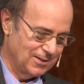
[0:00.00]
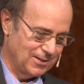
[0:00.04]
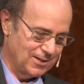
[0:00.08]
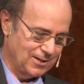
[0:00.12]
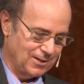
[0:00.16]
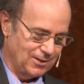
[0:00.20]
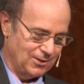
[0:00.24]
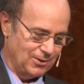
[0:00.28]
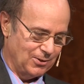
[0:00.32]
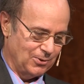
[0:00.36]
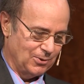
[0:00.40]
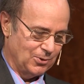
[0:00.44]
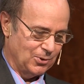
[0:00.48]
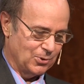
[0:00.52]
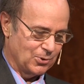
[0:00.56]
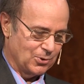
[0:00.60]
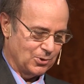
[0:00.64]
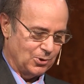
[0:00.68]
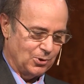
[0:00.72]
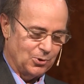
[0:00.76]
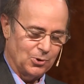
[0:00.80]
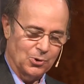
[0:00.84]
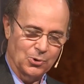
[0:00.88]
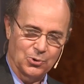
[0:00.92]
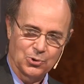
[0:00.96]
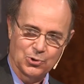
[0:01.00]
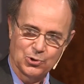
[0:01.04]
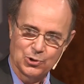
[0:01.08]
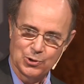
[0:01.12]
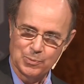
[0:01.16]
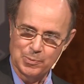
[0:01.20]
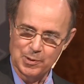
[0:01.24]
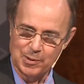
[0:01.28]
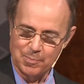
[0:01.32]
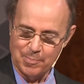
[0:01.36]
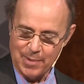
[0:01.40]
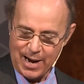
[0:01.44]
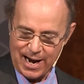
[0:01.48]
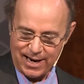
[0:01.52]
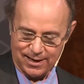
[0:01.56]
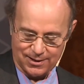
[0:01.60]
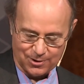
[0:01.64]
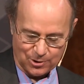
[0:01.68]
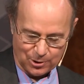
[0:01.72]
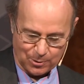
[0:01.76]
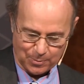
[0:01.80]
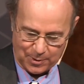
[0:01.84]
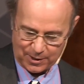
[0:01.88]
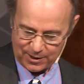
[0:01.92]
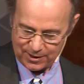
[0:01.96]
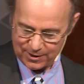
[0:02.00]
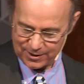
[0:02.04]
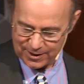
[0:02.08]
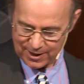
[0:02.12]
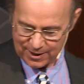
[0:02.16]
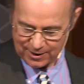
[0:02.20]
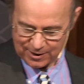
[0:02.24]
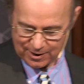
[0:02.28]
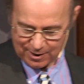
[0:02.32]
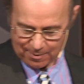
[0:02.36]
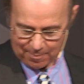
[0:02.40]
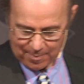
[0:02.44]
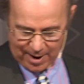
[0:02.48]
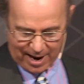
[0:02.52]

You use superconducting